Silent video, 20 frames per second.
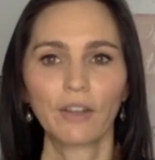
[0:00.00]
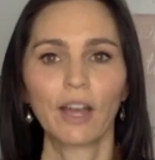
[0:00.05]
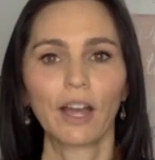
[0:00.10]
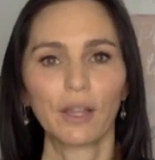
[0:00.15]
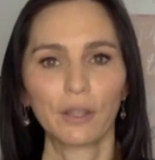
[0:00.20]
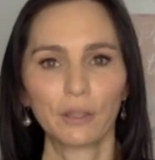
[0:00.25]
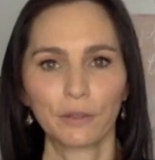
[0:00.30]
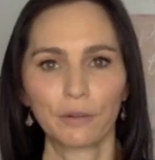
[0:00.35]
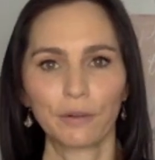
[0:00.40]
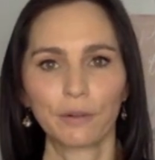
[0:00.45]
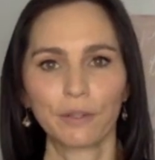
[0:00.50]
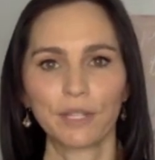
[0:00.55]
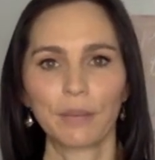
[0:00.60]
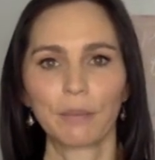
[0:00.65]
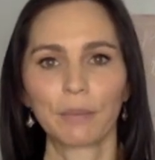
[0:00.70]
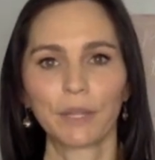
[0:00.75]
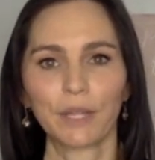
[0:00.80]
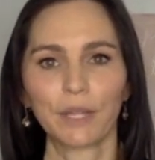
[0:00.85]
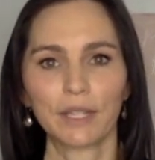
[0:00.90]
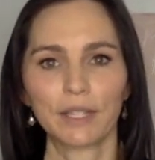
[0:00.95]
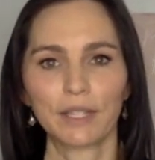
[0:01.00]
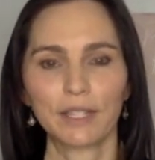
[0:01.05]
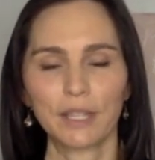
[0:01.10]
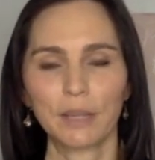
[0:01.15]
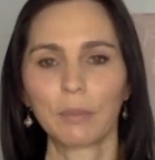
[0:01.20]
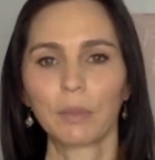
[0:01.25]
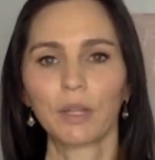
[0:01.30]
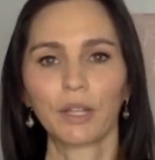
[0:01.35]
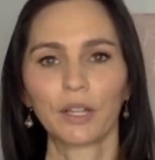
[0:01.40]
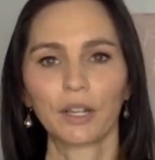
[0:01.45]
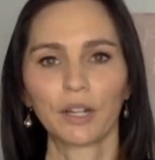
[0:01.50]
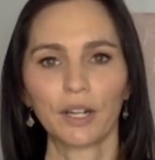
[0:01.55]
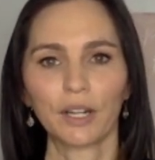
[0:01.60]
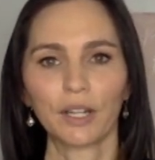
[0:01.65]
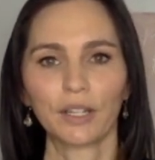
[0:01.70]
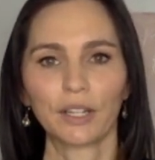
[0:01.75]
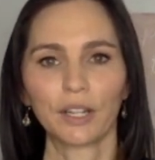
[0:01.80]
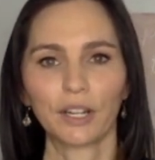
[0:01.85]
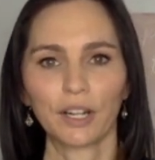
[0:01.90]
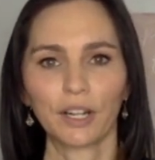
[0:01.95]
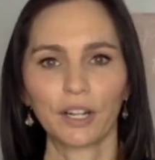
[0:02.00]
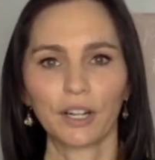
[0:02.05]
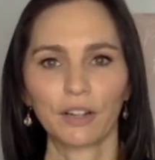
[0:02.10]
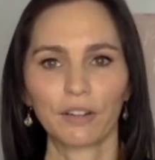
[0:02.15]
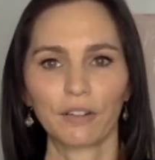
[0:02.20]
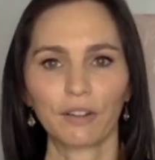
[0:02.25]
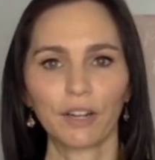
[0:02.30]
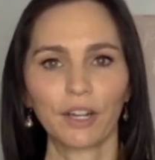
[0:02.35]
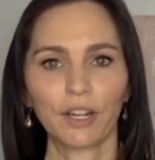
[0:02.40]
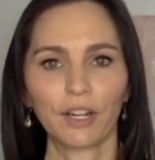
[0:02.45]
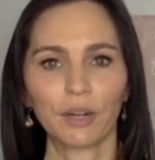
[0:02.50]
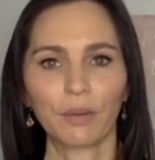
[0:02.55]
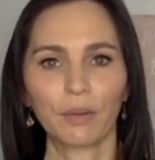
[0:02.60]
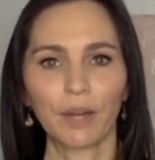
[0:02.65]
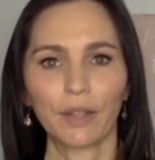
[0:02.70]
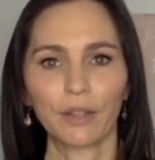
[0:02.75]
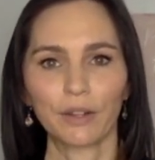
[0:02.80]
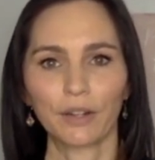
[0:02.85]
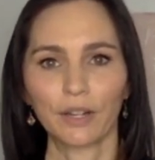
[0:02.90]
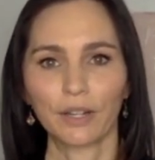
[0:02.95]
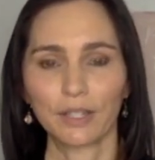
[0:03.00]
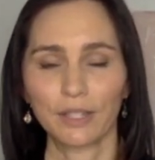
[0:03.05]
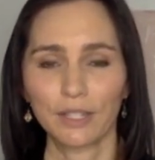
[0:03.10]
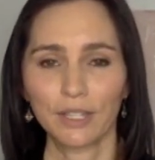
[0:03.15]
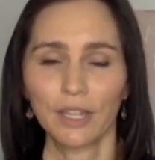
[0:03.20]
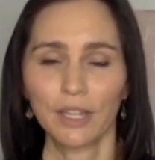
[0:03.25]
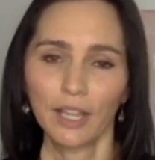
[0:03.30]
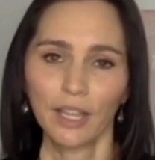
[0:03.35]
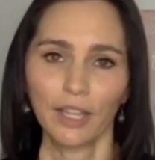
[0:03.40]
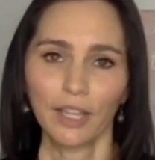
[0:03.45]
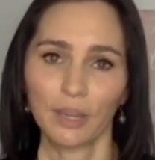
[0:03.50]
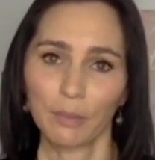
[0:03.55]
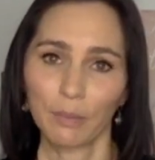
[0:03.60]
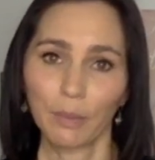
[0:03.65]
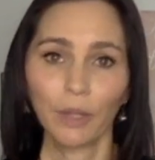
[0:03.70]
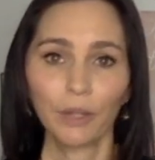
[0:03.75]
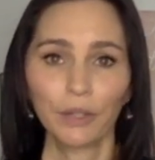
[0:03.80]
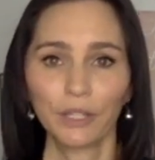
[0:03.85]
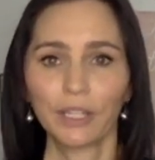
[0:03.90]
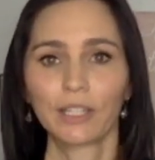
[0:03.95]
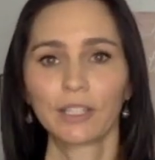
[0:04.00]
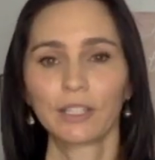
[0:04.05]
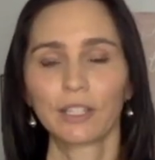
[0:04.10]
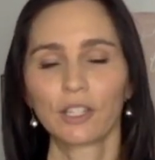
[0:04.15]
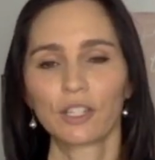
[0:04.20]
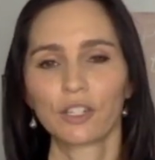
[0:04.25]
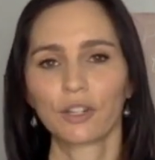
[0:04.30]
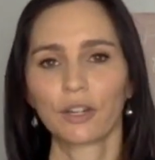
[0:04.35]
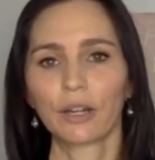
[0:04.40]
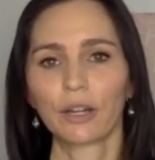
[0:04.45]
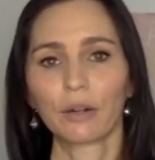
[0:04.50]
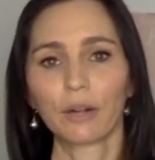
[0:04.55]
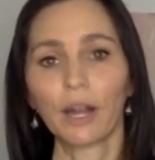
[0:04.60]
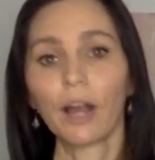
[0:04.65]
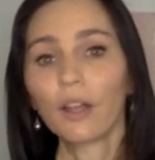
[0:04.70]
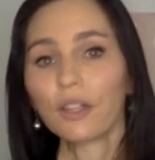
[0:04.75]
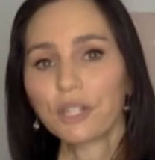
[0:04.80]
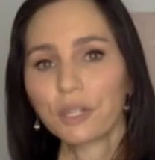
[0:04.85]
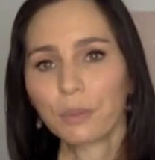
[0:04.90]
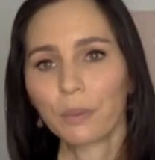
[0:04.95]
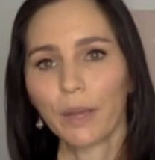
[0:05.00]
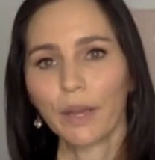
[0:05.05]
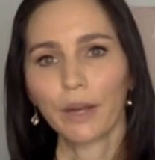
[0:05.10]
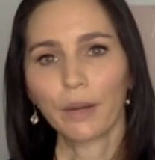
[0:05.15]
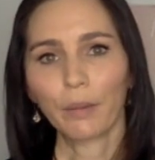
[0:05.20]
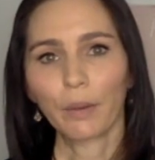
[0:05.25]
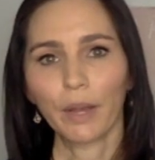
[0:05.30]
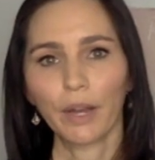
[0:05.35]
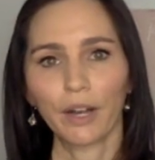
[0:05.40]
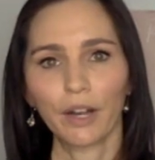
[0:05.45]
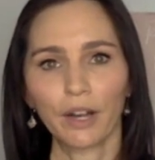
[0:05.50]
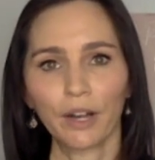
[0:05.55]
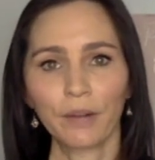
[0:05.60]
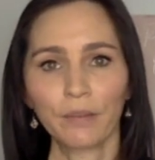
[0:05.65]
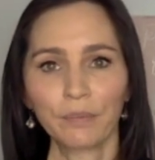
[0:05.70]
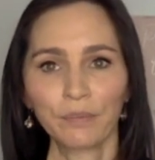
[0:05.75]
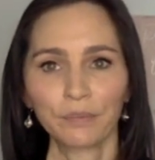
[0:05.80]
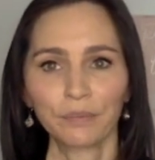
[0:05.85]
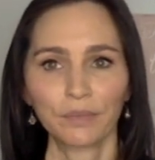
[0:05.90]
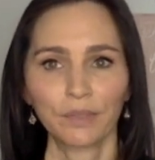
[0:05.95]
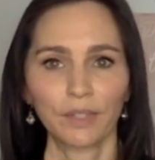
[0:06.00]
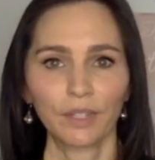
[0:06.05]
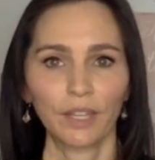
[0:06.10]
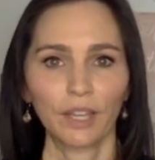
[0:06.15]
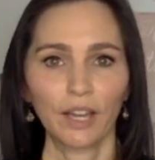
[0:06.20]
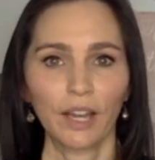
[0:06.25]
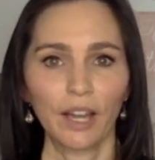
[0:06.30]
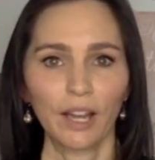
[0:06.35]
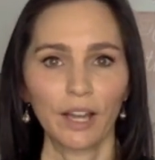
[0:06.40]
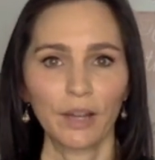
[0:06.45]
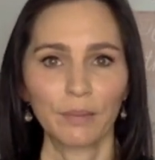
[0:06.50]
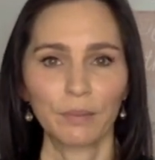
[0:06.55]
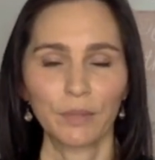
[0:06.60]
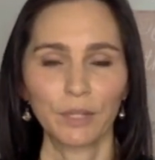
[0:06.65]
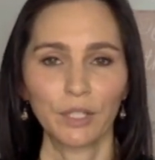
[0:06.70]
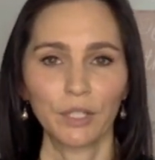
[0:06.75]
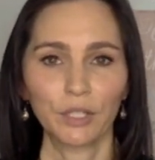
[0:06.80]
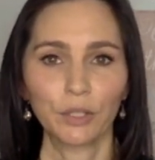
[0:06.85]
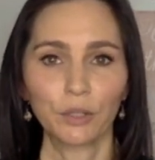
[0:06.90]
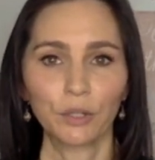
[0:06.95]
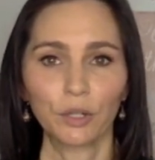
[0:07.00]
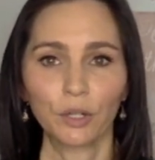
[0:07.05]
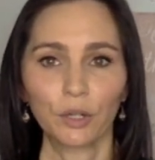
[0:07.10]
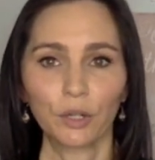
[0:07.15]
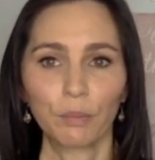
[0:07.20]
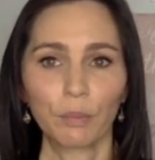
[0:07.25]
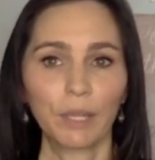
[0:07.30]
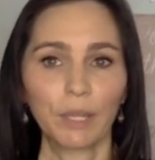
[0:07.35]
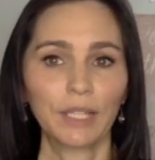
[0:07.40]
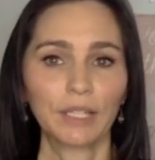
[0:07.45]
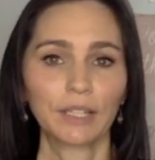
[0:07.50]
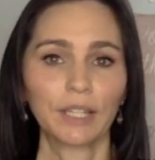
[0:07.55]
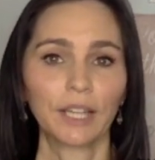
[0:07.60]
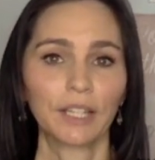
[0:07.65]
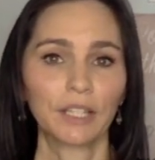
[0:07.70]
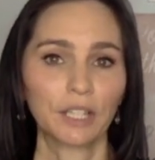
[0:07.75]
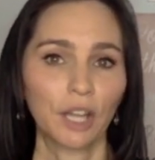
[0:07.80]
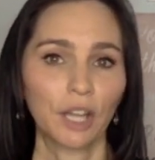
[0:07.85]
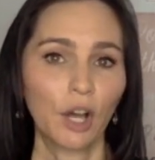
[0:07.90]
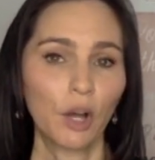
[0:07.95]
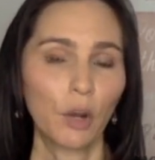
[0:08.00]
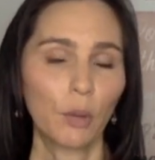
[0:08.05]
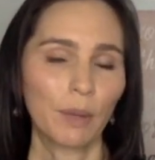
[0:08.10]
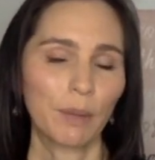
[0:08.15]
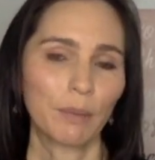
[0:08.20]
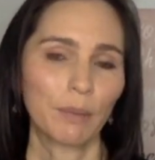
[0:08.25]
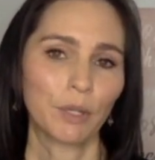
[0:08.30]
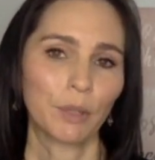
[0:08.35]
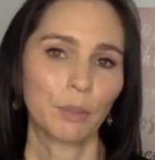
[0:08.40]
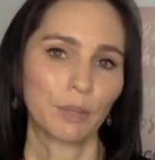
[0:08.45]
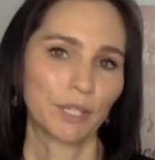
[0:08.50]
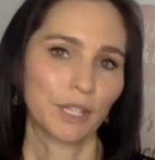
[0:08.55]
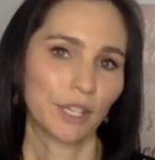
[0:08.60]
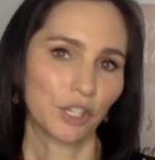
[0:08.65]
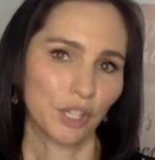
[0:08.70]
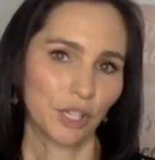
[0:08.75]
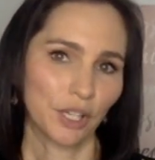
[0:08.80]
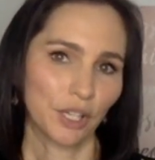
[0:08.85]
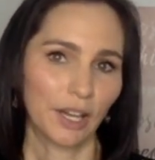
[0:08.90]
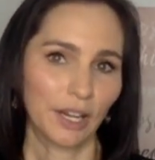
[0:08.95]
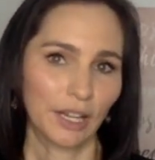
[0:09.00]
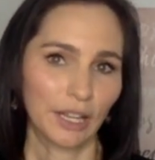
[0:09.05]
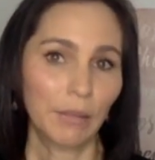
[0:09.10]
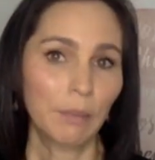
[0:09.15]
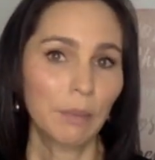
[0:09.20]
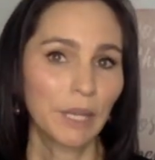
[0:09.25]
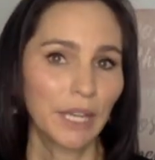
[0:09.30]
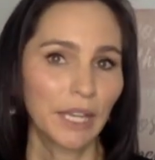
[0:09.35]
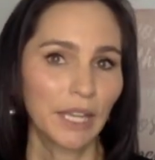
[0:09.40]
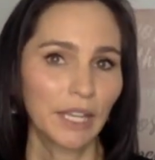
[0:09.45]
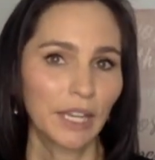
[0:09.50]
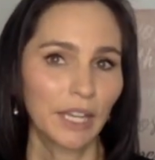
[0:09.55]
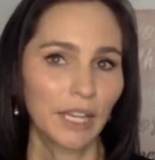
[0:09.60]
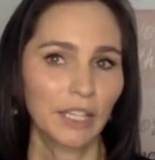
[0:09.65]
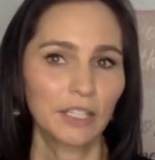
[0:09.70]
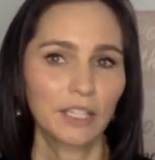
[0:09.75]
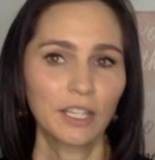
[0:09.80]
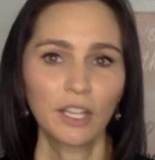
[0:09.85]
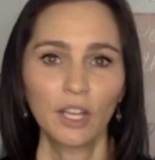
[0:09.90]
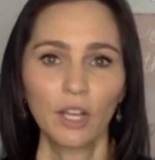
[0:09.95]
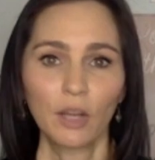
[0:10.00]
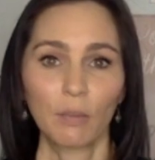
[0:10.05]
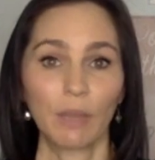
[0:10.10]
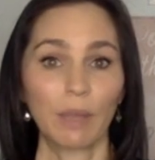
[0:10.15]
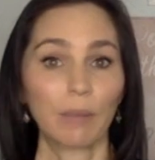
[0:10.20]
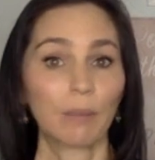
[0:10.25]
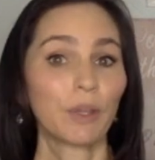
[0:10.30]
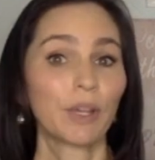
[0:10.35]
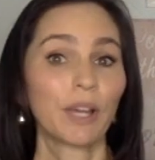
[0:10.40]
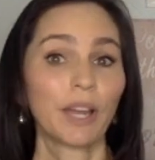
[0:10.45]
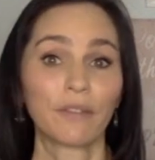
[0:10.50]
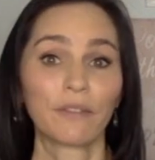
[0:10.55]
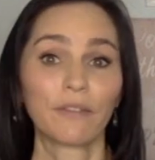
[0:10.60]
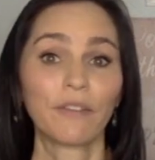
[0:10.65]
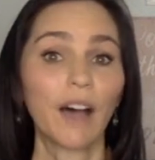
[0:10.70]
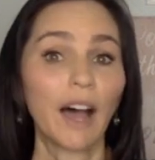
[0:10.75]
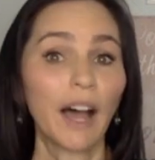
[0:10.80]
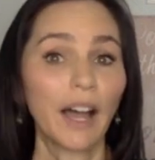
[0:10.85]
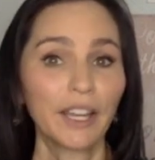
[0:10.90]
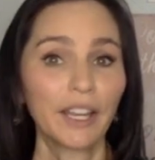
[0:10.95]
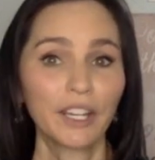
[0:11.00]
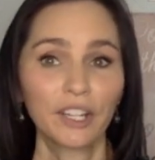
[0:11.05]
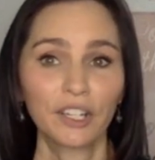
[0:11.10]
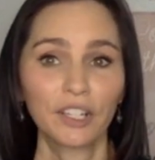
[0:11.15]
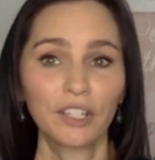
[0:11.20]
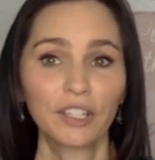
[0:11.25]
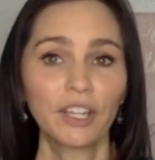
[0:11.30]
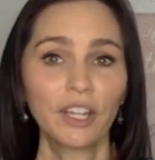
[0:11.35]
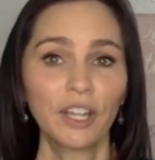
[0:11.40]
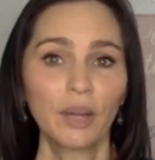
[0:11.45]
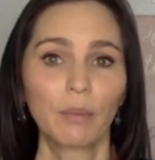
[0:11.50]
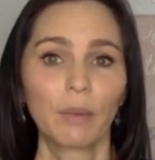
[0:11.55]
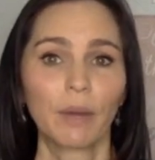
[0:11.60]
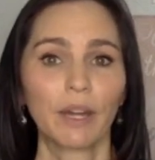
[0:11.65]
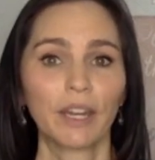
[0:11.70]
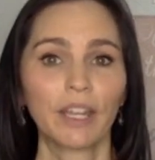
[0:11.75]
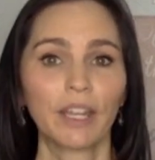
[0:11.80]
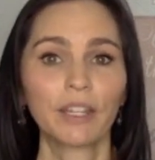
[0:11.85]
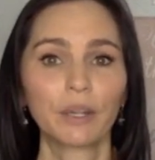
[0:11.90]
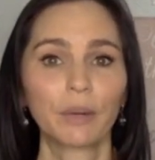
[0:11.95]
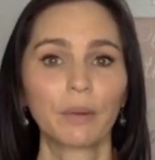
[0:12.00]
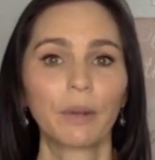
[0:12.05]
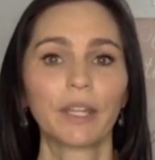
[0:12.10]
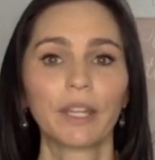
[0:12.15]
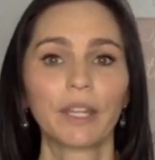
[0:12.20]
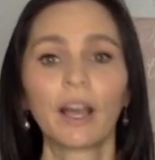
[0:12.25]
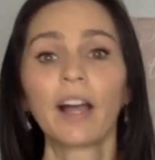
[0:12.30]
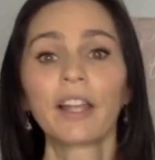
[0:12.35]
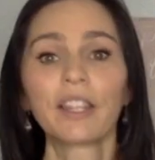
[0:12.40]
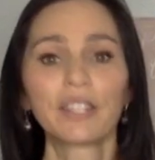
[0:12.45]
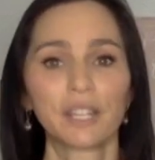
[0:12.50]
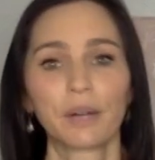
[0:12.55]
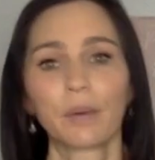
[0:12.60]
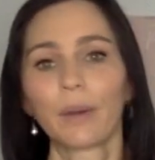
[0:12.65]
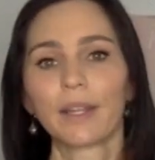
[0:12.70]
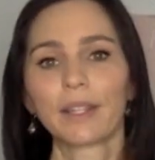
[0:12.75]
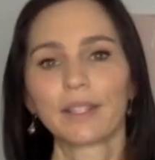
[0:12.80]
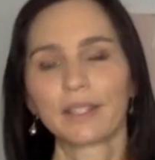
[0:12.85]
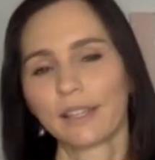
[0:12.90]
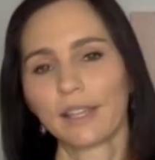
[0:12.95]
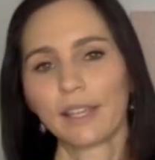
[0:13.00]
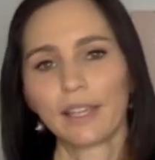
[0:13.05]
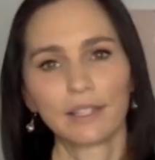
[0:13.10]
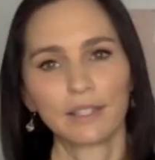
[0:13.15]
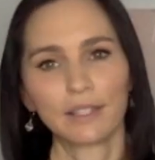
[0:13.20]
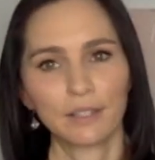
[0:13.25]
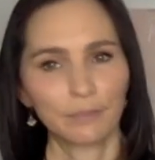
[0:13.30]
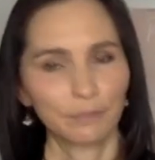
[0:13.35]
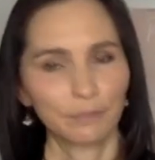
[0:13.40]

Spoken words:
gone through something similar in their career, whether it's in the building industry or elsewhere, where you're being let go. Maybe your position got eliminated, maybe you got fired, but either way, the consequences,